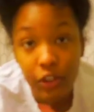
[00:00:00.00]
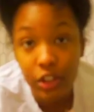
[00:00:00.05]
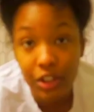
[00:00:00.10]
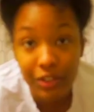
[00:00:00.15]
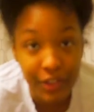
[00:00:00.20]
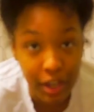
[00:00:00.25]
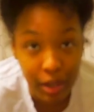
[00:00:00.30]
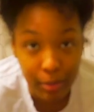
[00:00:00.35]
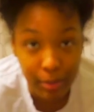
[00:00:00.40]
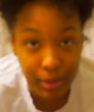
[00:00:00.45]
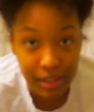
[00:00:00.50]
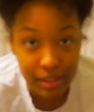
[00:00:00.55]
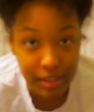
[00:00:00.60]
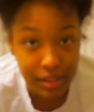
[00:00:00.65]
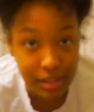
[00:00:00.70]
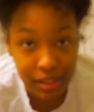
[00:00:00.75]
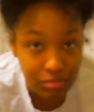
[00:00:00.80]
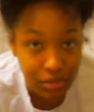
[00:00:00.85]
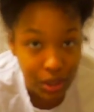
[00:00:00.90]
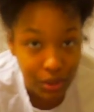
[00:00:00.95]
full of hair
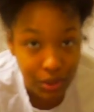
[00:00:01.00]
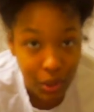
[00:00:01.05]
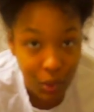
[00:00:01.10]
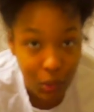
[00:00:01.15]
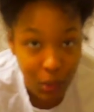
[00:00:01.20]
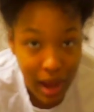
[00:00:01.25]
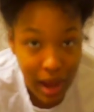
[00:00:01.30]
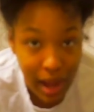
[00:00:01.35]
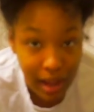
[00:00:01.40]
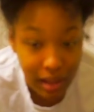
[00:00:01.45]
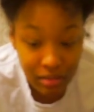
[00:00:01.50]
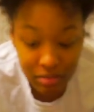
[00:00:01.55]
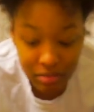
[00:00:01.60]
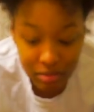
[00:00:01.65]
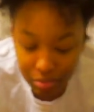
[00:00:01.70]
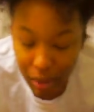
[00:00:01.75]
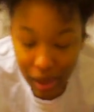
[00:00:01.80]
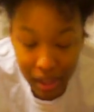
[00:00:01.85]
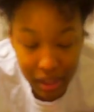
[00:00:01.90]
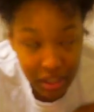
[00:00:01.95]
products. Don't know why.
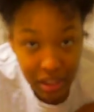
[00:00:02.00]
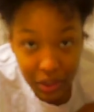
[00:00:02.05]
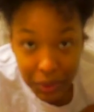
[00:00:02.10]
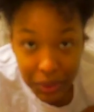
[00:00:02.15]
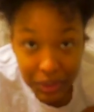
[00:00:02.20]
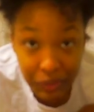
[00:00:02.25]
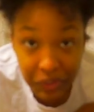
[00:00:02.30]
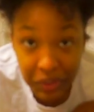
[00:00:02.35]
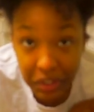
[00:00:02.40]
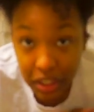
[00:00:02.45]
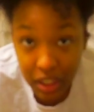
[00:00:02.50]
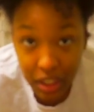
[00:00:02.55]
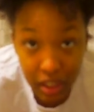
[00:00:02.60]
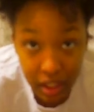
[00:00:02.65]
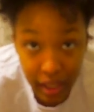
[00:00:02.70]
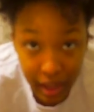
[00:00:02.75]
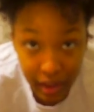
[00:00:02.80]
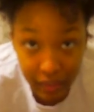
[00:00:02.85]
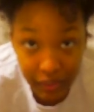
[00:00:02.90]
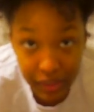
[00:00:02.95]
Probably don't even
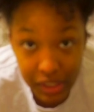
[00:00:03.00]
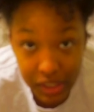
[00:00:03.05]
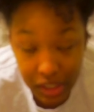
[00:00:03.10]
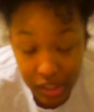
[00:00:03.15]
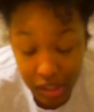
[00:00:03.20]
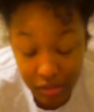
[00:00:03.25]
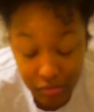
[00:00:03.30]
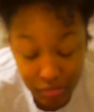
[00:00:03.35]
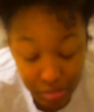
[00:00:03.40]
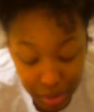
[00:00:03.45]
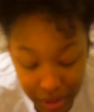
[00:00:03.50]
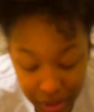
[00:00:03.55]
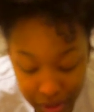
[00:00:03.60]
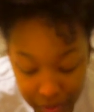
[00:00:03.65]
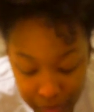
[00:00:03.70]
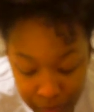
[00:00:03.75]
need half of this stuff, but